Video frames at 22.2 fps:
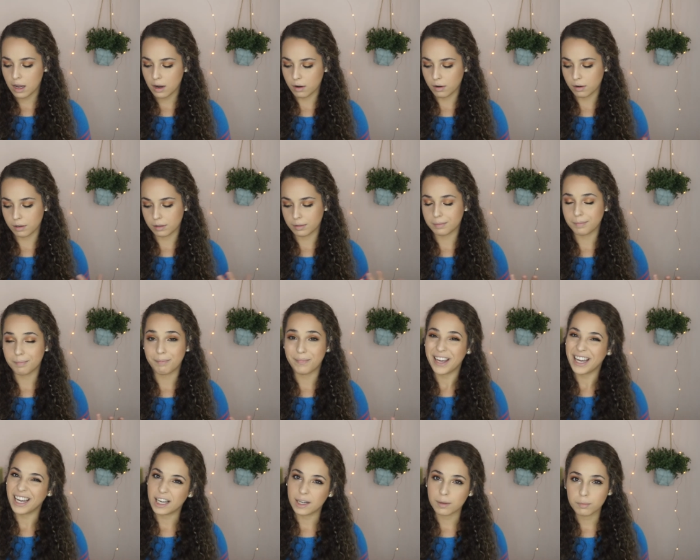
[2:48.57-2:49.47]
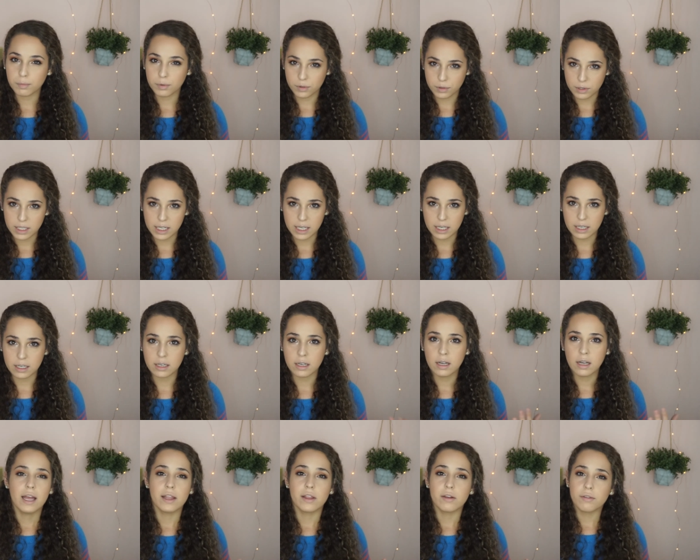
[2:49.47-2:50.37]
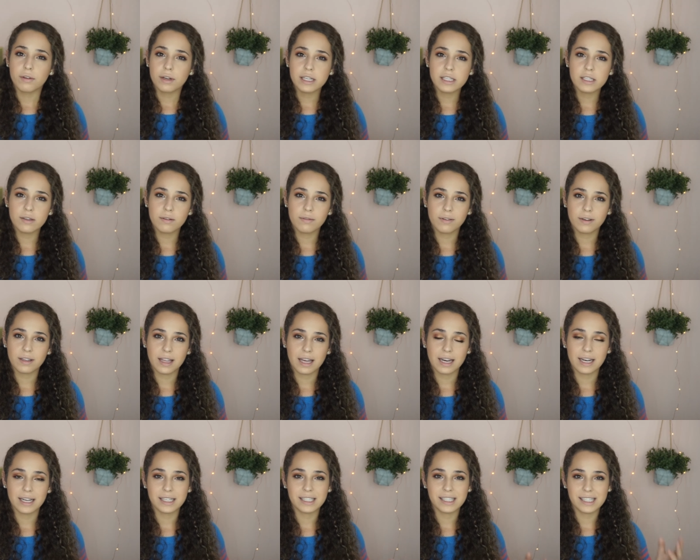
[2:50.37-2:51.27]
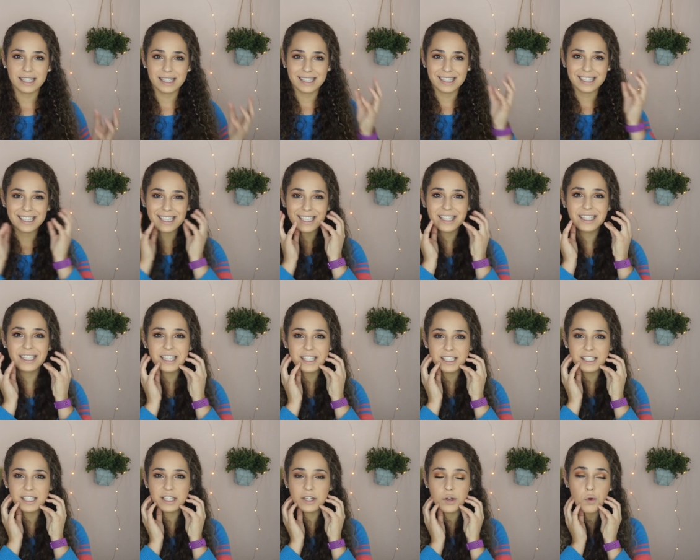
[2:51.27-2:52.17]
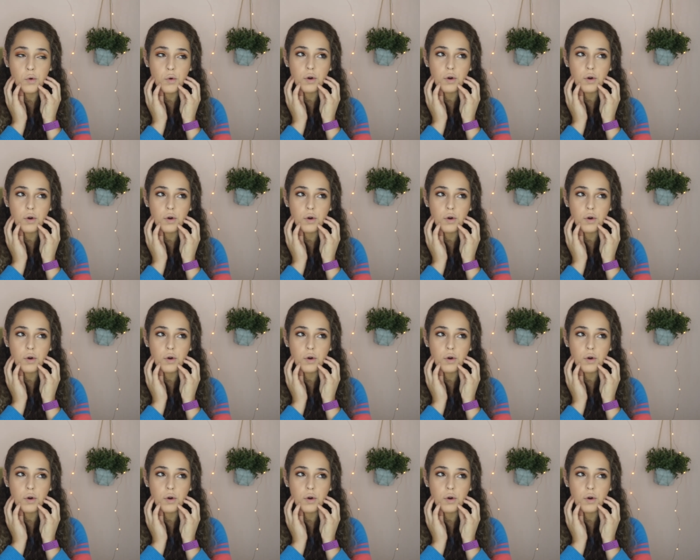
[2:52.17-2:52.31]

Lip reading: or makeup routine. And the reason for that is this is